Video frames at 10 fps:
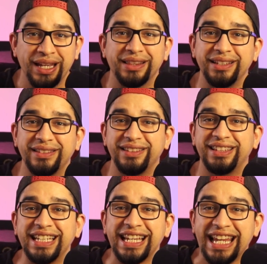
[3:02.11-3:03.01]
This is
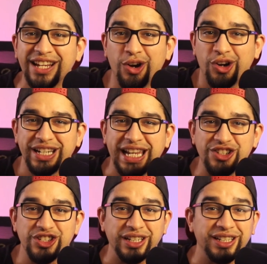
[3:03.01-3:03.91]
the incarnation.